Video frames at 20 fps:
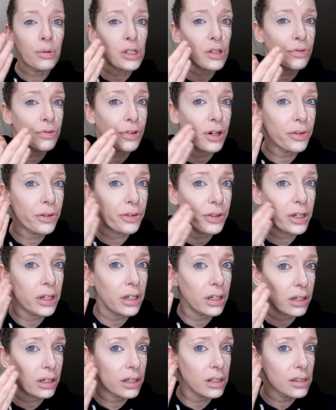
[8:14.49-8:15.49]
was afraid that
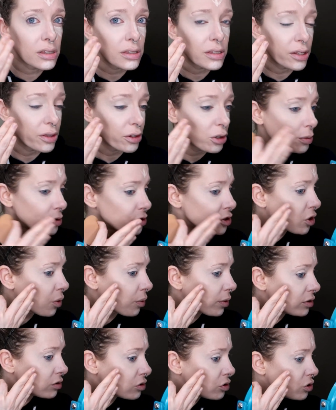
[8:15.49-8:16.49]
the concealer was
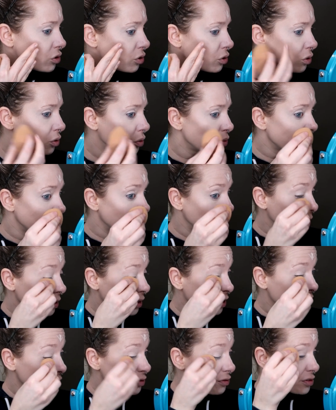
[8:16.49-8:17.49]
going to
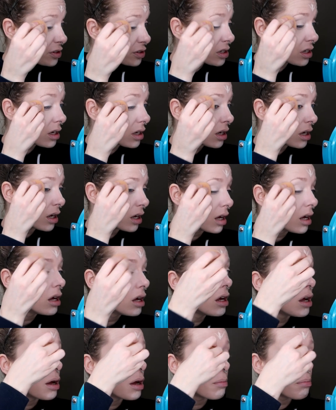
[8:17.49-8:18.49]
lift
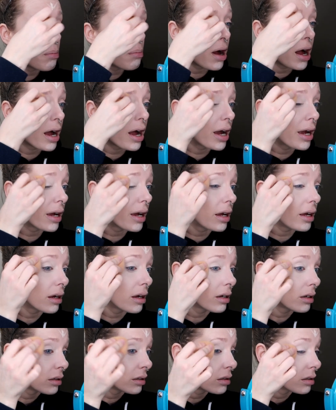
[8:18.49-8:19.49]

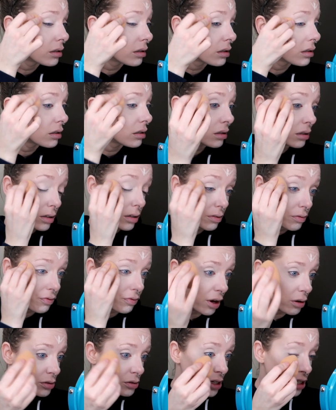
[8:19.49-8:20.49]
my
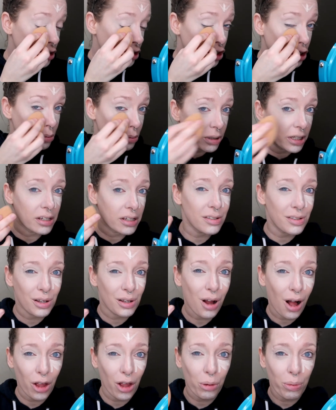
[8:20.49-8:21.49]
foundation because the
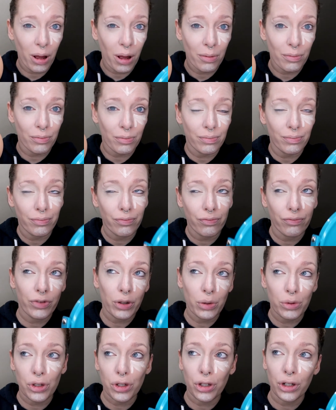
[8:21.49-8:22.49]
ColourPop
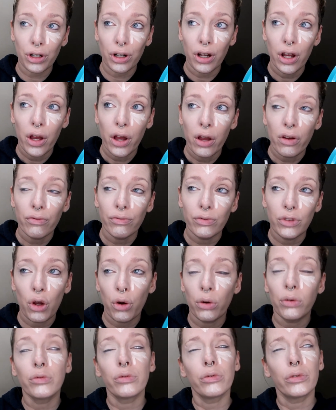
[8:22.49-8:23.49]

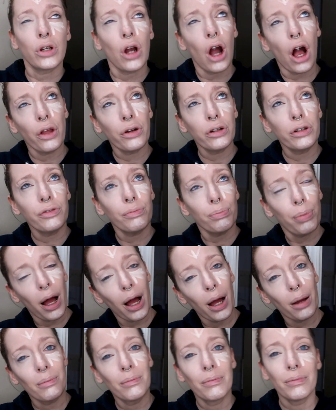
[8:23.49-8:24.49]

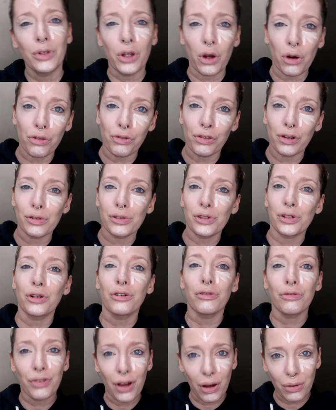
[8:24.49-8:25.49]
No
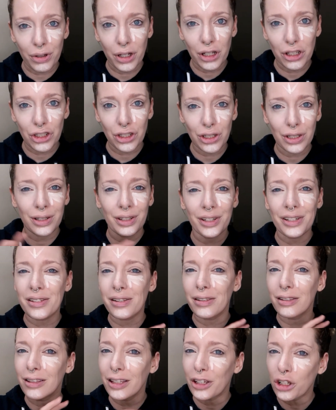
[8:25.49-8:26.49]
Filter foundation is a
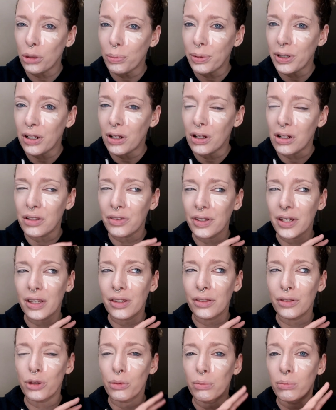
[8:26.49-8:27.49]
little bit on
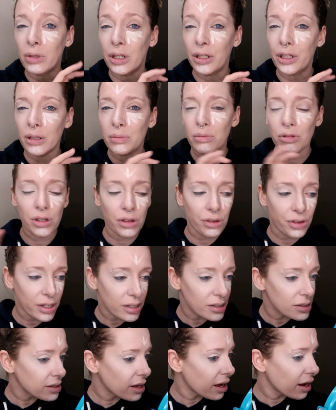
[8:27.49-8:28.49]
like the medium to
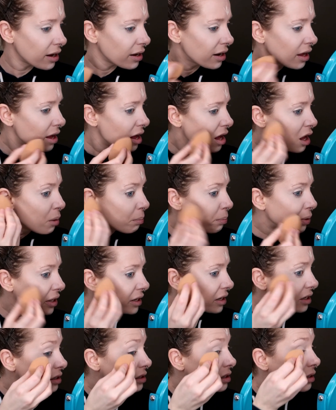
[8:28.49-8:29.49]
thick side, but
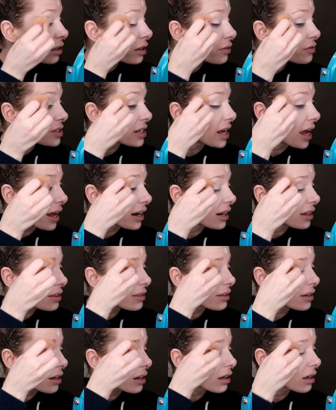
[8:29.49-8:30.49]
it didn't lift
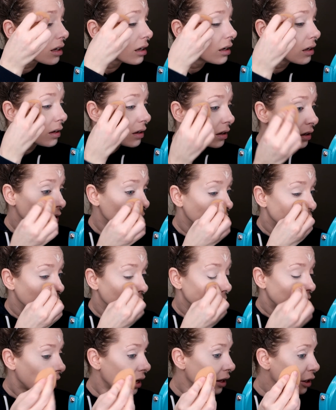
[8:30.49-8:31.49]
anything
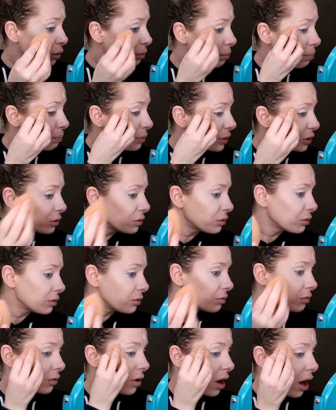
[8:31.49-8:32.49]
and it built
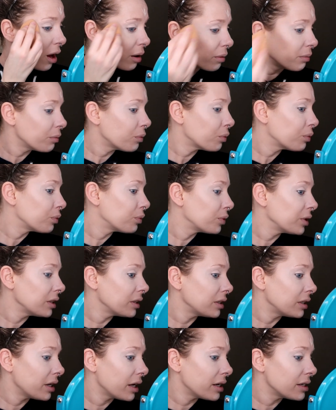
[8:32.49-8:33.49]
up
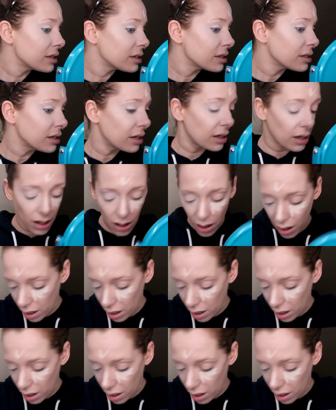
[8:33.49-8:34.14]
really nicely.